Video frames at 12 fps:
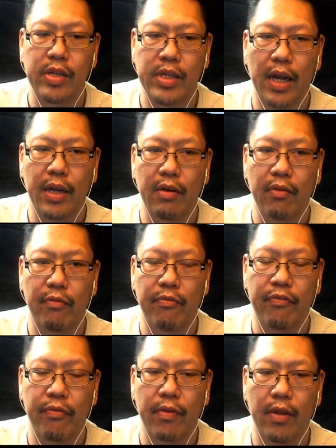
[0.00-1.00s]
that you've
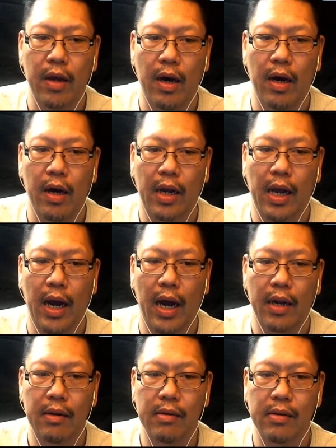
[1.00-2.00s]

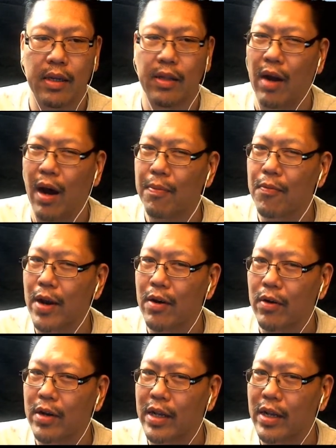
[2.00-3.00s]
got either upgrade
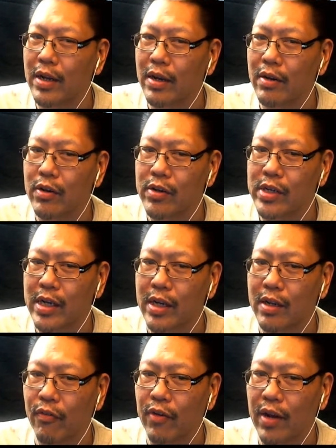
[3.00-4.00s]
or using a
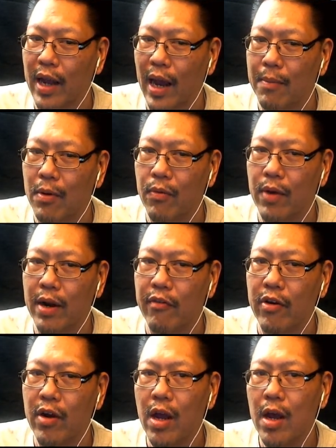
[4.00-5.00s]
different camera or
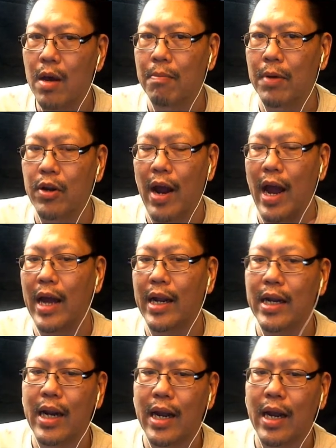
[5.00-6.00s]
whatever. But your
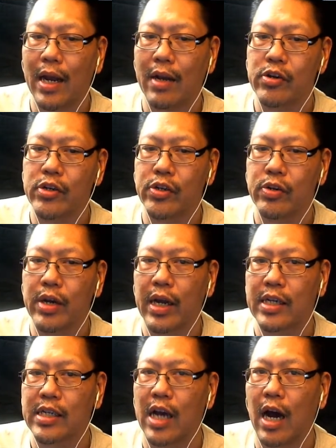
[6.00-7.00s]
editing and your shooting
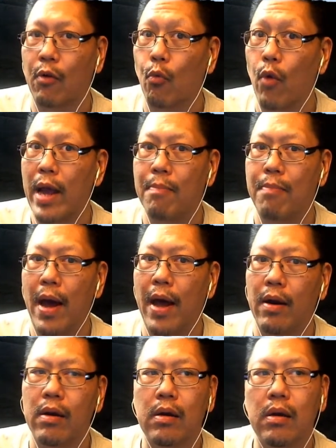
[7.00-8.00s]
has gotten way
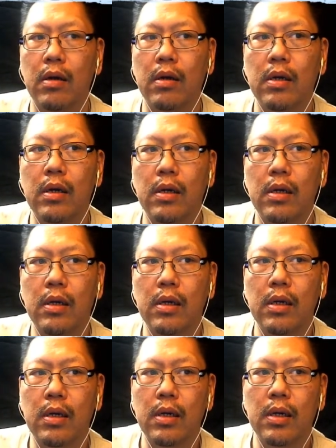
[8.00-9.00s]
better,
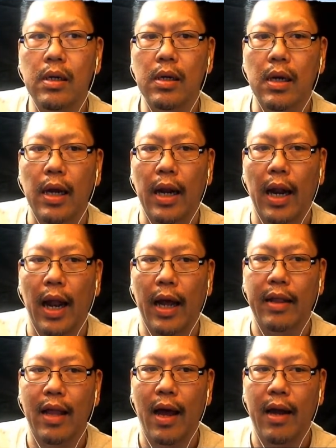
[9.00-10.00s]
and I
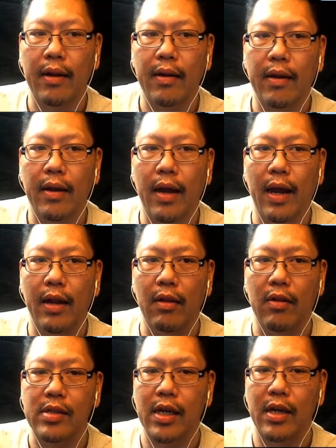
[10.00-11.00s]
like that. And it
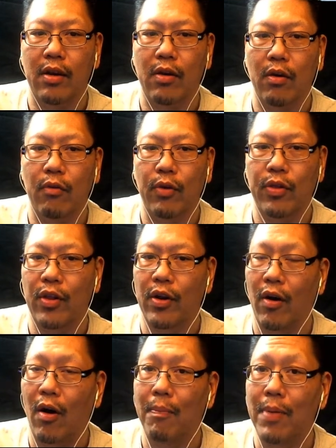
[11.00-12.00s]
looks like you're going with an
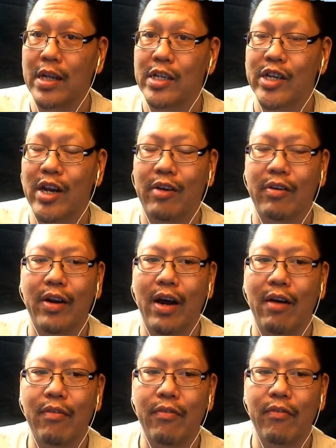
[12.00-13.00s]
all pets channel
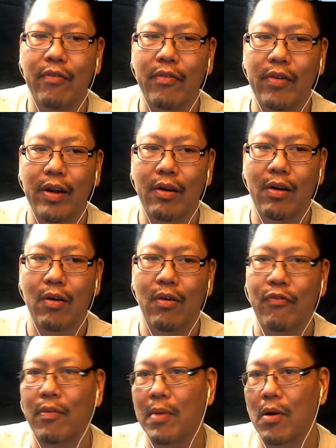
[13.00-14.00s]
now. Going
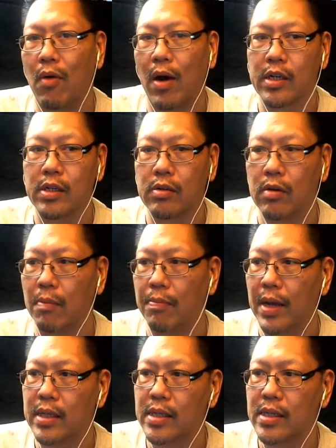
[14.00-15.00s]
from aquatics to all
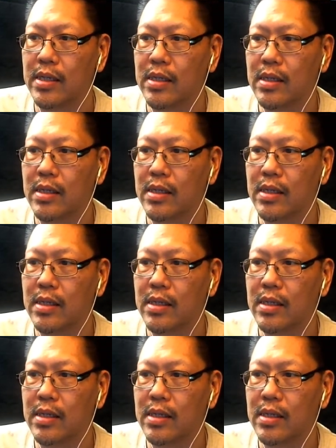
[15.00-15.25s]
pets.